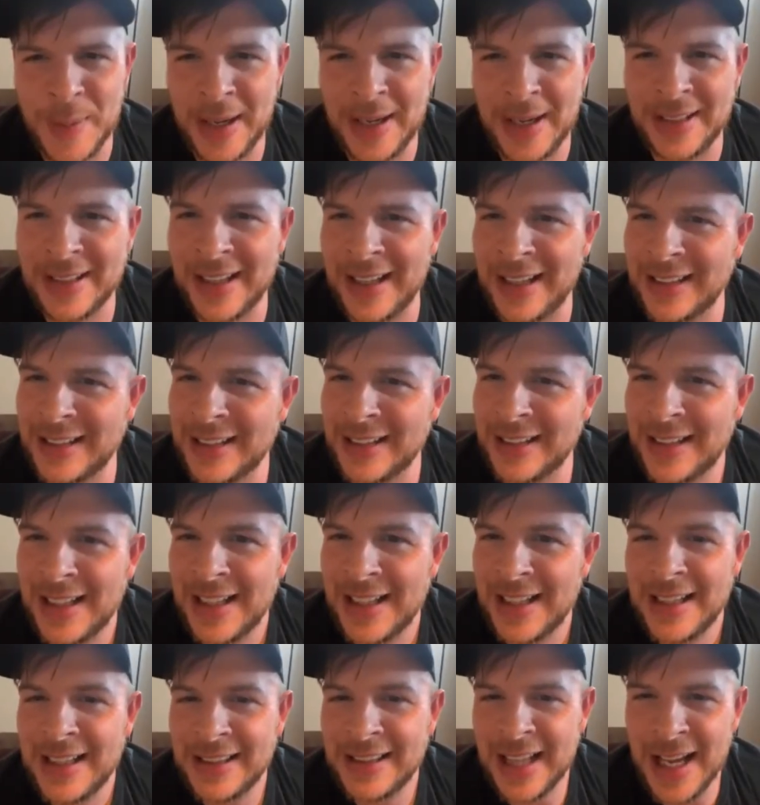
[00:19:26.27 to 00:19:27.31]
man. Like
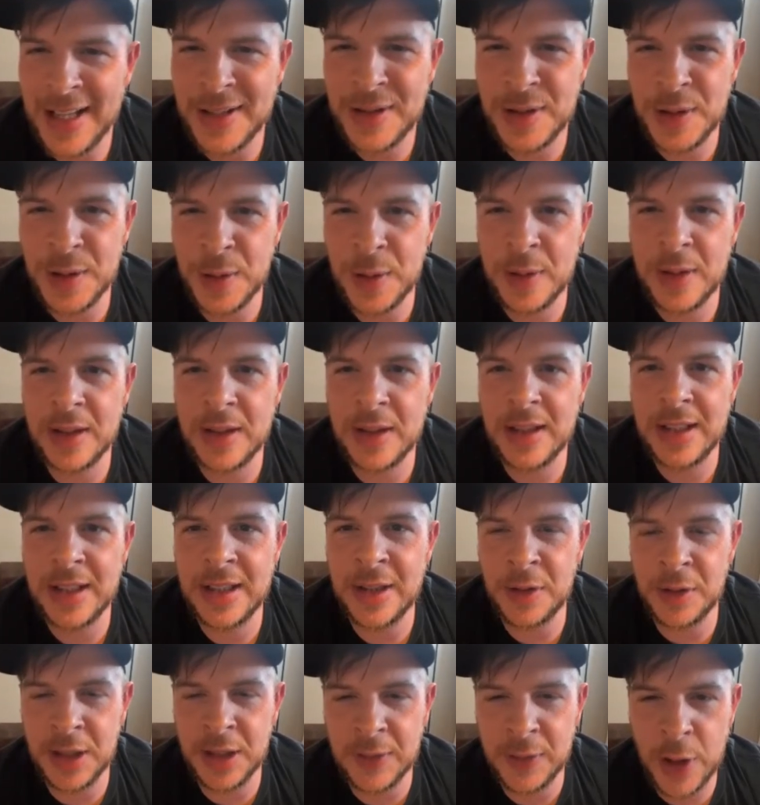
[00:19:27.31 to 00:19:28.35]
that dude, you
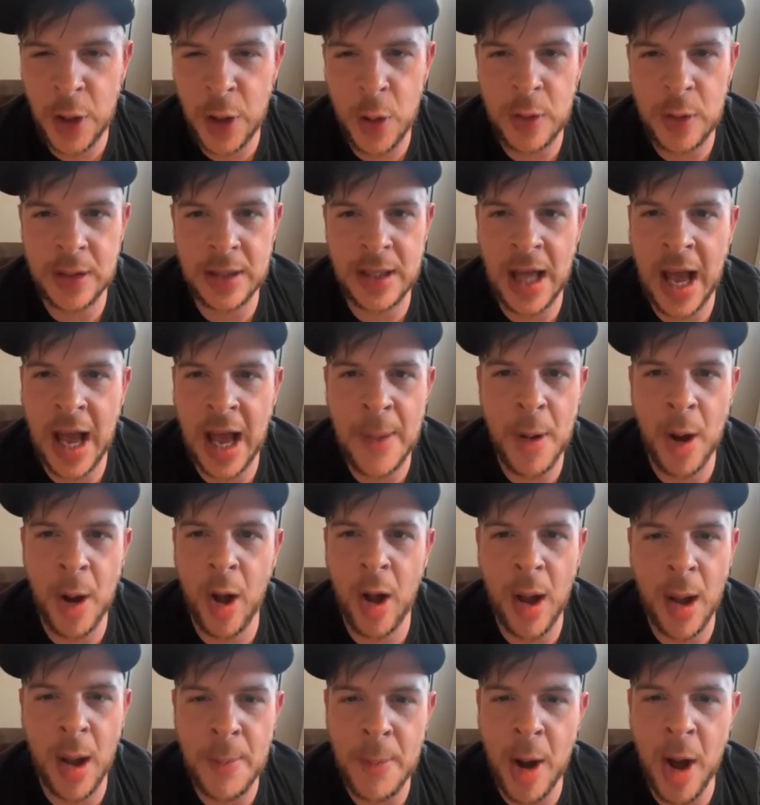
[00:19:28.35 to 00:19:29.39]
know, give coach. I'm
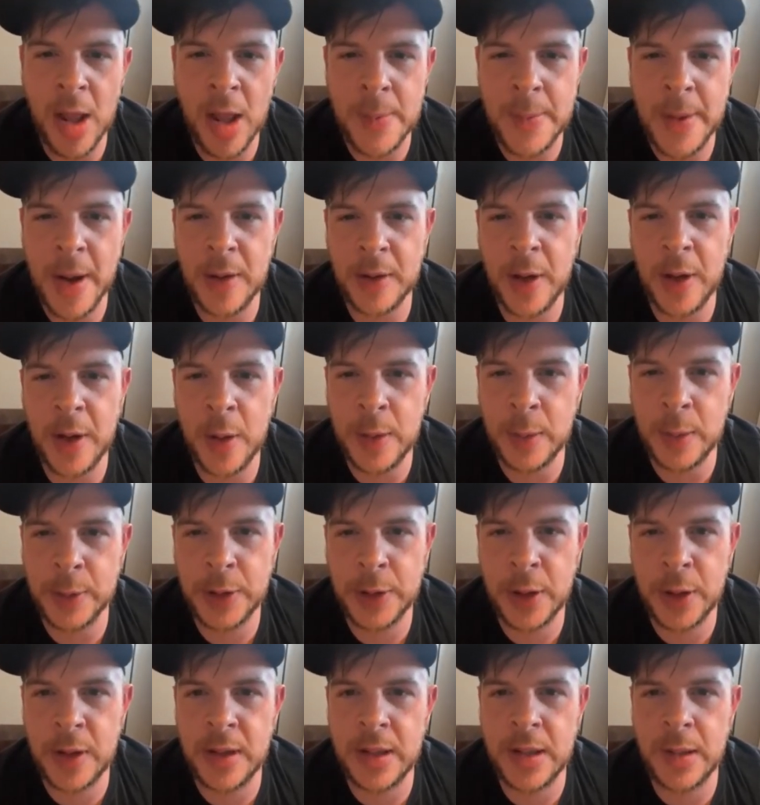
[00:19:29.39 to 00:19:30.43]
all I'm all about Cody
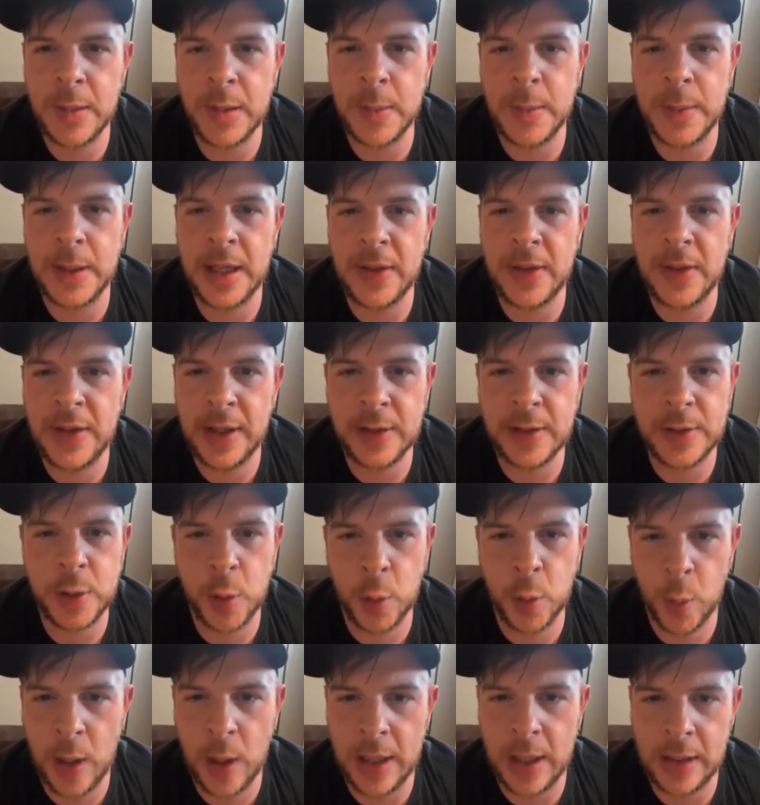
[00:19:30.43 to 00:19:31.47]
returning to WWE. I think it's
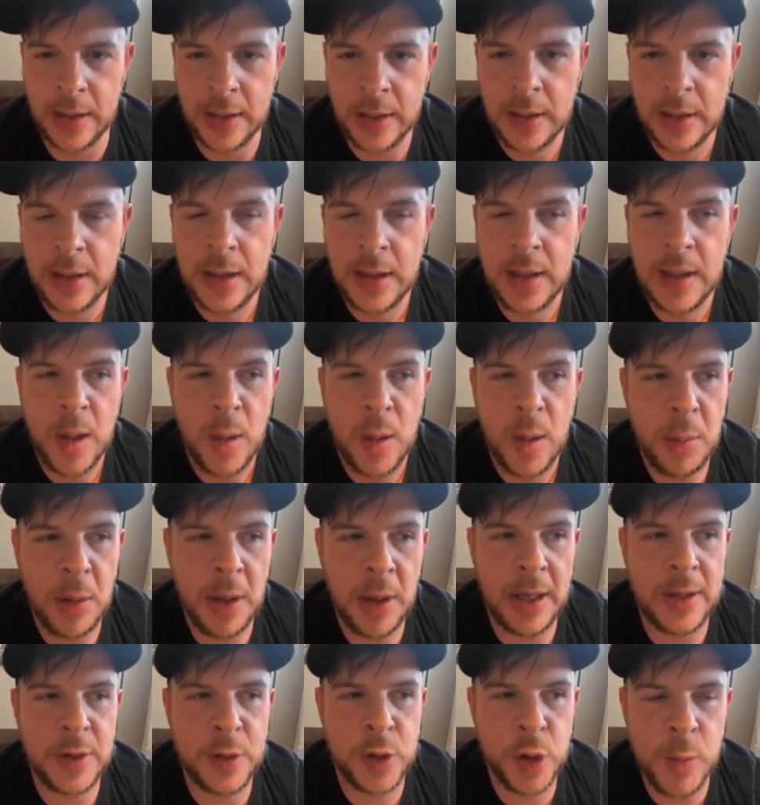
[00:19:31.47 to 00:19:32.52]
great.
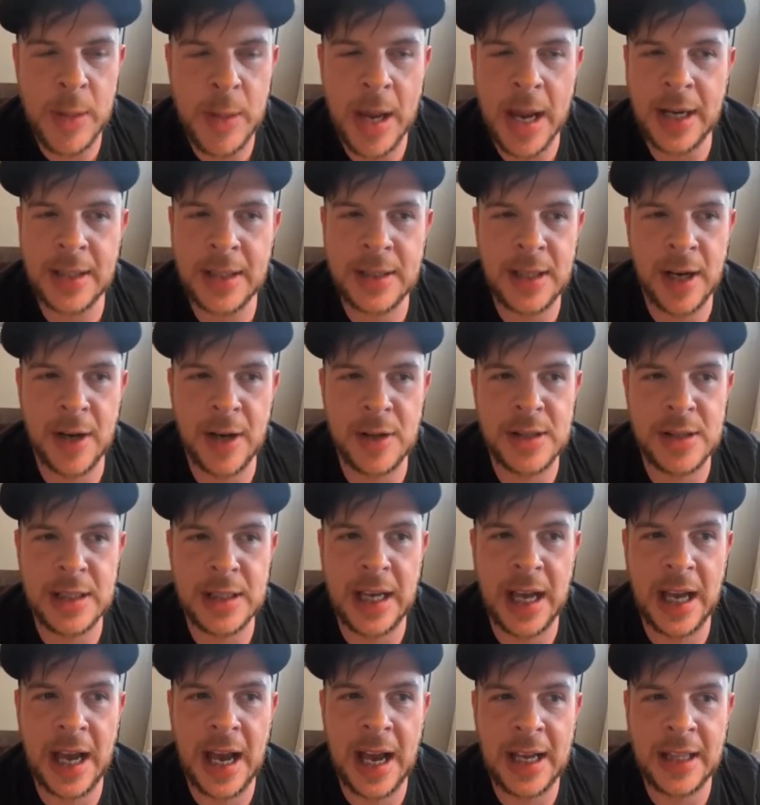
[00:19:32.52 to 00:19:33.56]
But Drew McIntyre is a
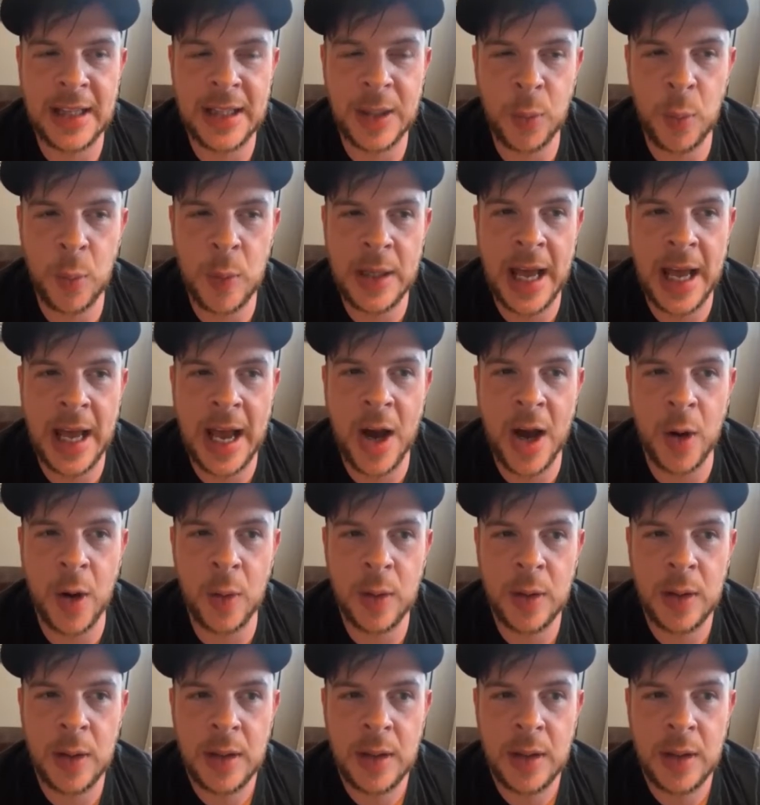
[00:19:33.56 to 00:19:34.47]
guy that went out,